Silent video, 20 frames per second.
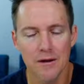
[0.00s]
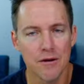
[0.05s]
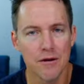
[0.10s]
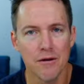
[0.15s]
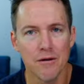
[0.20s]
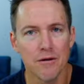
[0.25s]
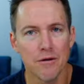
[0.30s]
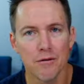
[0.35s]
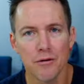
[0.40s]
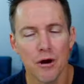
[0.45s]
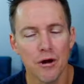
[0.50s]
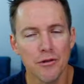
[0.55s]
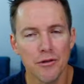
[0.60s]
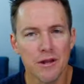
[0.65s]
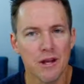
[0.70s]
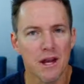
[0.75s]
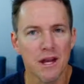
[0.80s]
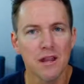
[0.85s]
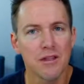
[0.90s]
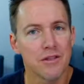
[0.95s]
Growth in
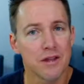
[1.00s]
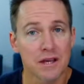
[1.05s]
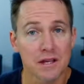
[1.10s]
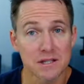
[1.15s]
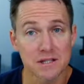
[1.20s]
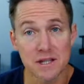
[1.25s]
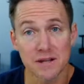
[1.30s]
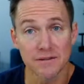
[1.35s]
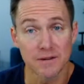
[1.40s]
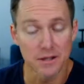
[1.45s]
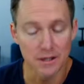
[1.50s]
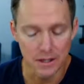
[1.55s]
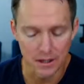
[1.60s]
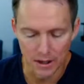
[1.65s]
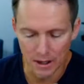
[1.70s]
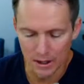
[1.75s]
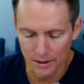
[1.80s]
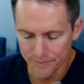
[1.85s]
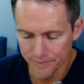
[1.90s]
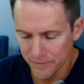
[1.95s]
anything is never linear,
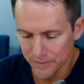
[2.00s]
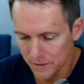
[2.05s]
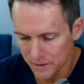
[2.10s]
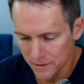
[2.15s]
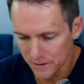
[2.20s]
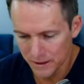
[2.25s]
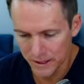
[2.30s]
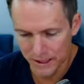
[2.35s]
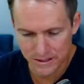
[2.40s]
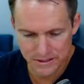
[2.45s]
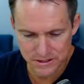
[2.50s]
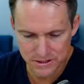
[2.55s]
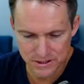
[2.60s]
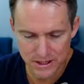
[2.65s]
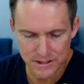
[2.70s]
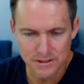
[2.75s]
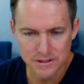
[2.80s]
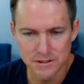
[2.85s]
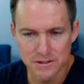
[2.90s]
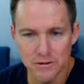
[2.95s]
ladies and
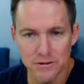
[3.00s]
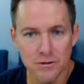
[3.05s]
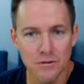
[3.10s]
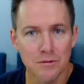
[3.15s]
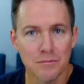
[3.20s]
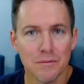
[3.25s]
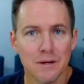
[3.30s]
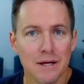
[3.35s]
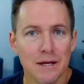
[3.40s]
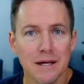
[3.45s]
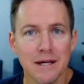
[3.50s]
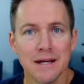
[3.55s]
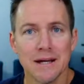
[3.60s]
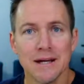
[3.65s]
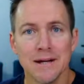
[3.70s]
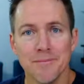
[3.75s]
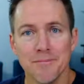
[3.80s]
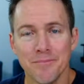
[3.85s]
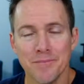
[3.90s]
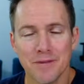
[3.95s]
gents. You, me,
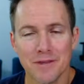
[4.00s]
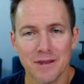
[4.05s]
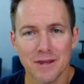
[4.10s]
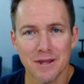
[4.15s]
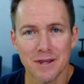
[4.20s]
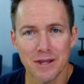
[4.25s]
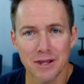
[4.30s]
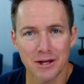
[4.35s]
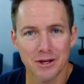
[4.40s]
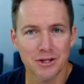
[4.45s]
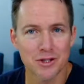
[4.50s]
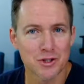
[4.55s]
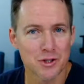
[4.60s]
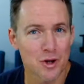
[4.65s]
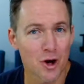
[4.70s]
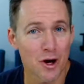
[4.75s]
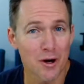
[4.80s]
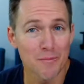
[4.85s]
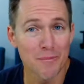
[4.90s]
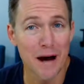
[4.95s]
the
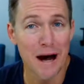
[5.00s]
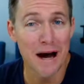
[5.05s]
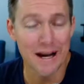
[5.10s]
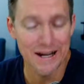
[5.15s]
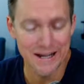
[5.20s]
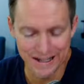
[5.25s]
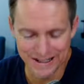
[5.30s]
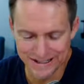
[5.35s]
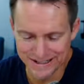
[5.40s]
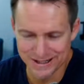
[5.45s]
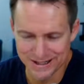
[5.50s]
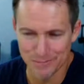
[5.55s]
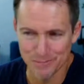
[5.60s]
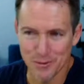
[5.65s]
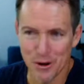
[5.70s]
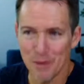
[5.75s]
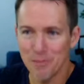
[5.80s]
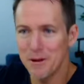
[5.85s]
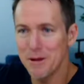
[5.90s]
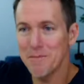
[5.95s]
stock market, the
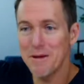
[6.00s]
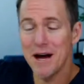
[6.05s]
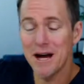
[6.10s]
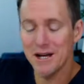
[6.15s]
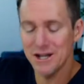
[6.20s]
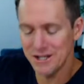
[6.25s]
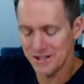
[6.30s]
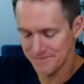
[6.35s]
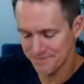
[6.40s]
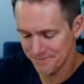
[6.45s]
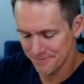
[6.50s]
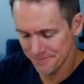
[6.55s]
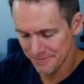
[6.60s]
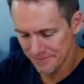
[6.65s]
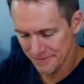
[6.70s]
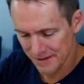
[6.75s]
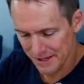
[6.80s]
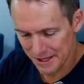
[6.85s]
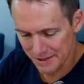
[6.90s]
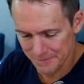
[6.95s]
property market,
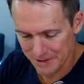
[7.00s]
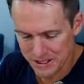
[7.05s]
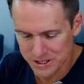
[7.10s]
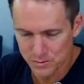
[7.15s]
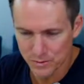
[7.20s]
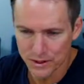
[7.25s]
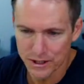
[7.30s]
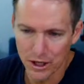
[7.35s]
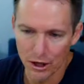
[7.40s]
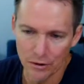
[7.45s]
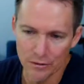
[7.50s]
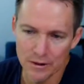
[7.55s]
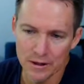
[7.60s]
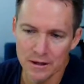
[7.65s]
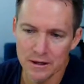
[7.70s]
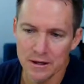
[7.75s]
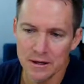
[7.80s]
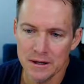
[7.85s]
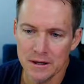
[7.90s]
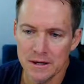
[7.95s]
as we go.
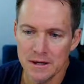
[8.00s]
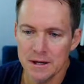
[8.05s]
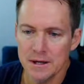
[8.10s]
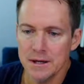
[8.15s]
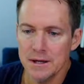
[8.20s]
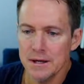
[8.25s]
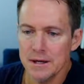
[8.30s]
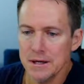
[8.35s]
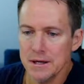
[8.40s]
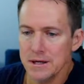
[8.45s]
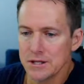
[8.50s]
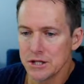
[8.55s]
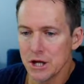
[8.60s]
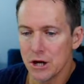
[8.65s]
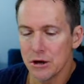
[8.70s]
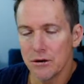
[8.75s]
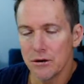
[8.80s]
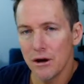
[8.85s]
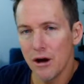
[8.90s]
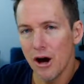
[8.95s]
So
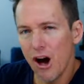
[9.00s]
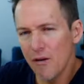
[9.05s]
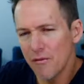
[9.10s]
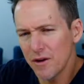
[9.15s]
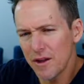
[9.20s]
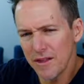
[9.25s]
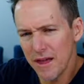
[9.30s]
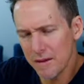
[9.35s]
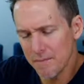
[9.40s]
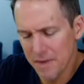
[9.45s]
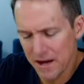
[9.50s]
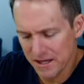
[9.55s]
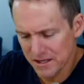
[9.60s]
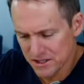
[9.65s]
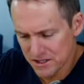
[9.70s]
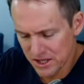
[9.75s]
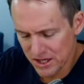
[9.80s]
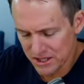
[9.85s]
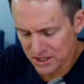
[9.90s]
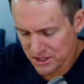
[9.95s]
hopefully that made
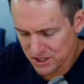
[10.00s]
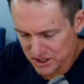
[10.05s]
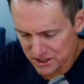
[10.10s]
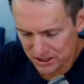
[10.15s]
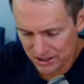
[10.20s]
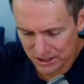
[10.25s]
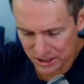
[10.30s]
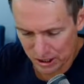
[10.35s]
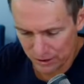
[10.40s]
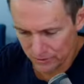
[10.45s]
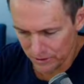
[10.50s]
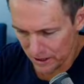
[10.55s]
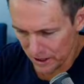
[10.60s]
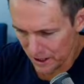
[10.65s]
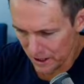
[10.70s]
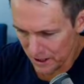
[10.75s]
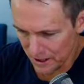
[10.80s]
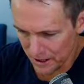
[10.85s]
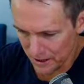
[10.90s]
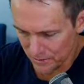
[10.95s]
sense.
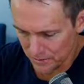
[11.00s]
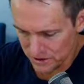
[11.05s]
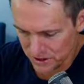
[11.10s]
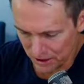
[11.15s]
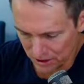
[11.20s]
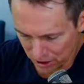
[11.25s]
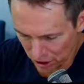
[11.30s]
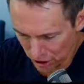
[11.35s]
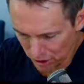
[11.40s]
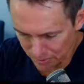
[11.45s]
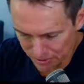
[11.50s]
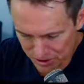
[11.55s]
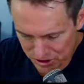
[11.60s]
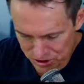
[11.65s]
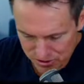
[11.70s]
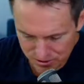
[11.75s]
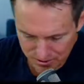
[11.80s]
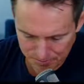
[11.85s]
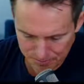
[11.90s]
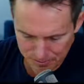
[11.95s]
It was a little bit
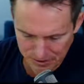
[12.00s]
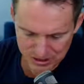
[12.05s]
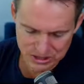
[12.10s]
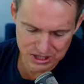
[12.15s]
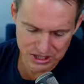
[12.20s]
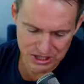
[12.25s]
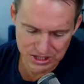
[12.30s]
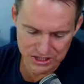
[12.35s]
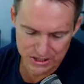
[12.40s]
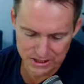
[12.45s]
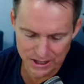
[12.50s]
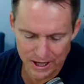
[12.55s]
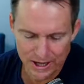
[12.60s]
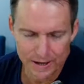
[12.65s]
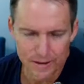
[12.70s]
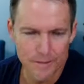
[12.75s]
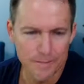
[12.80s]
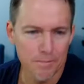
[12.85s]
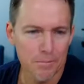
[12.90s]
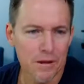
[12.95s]
sort of bitsy
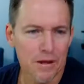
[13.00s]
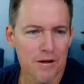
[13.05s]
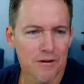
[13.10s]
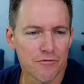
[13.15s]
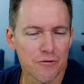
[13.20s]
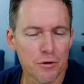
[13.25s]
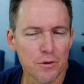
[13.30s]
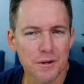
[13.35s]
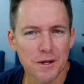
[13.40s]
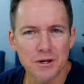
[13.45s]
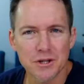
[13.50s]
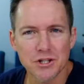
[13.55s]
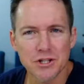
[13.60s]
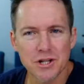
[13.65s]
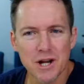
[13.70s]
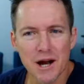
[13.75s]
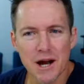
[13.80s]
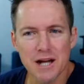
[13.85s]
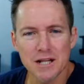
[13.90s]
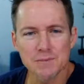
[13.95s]
today in a few of those
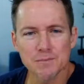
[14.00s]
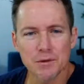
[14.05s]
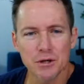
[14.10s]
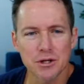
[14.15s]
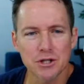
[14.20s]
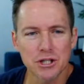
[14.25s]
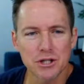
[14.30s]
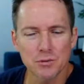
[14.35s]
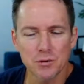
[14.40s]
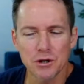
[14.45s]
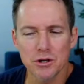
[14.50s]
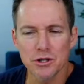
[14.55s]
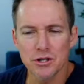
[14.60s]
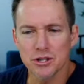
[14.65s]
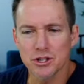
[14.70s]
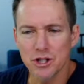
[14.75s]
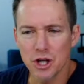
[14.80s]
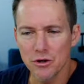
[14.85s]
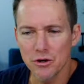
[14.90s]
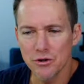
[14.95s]
charts, but I just wanted to
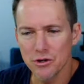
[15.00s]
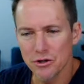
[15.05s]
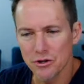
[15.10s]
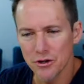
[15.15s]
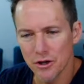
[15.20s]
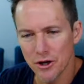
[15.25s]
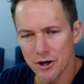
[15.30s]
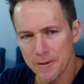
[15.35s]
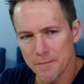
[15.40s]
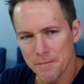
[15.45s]
show you, like,